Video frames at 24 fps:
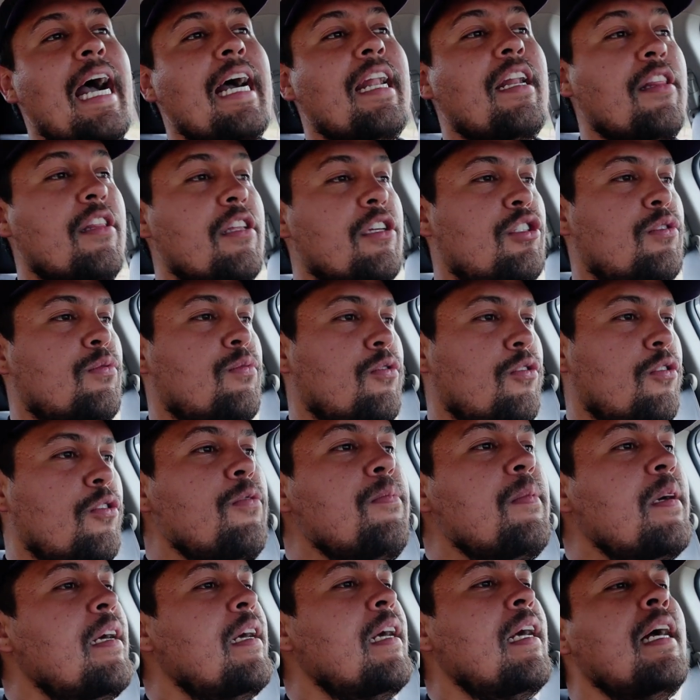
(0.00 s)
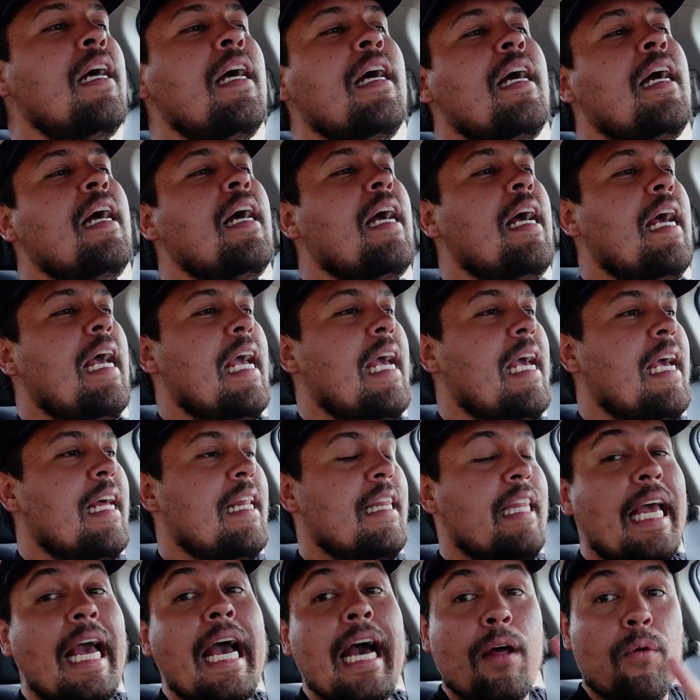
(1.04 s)
out of this room.
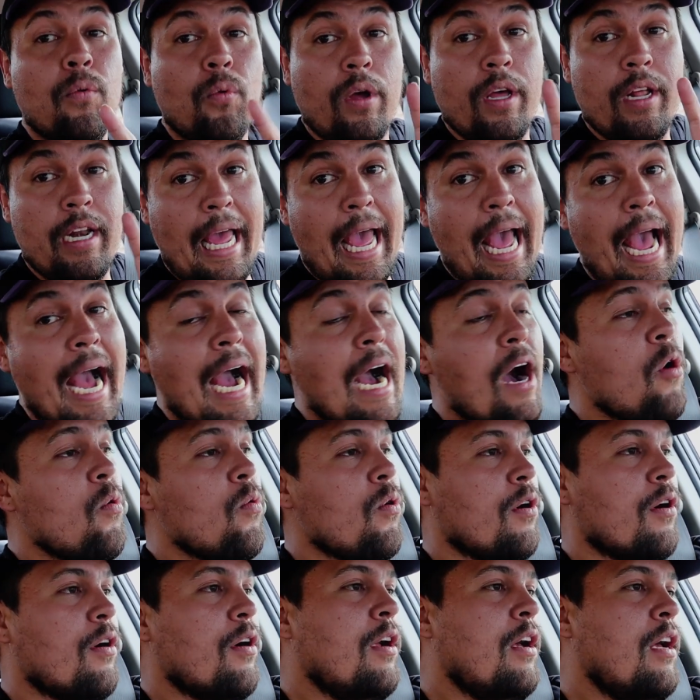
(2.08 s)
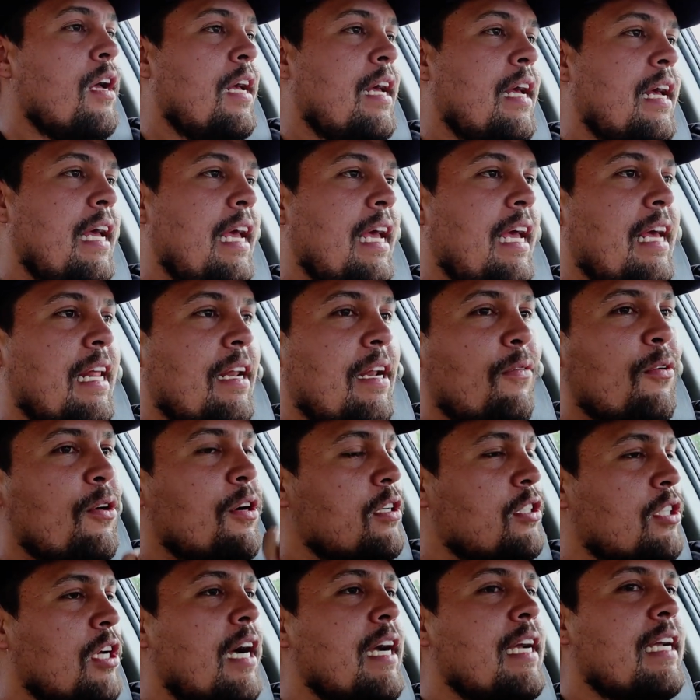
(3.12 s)
And they had an hour and we
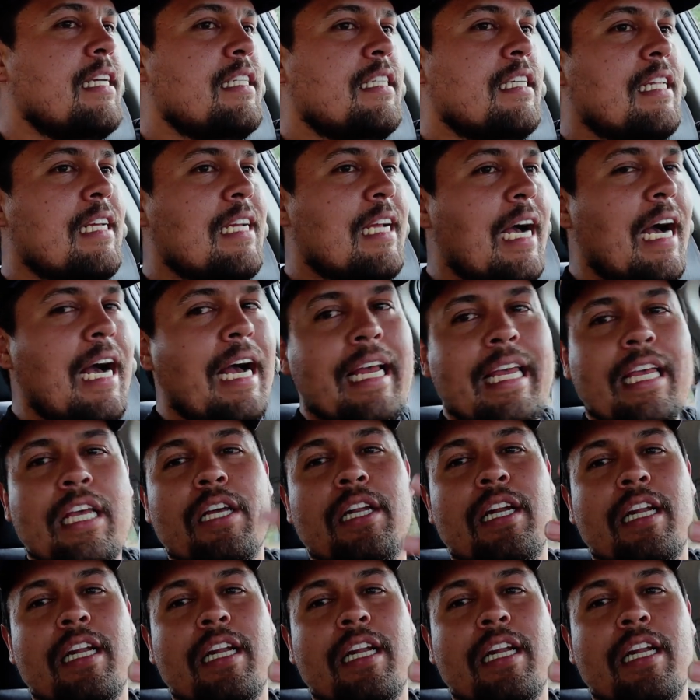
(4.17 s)
were talking to the guy. He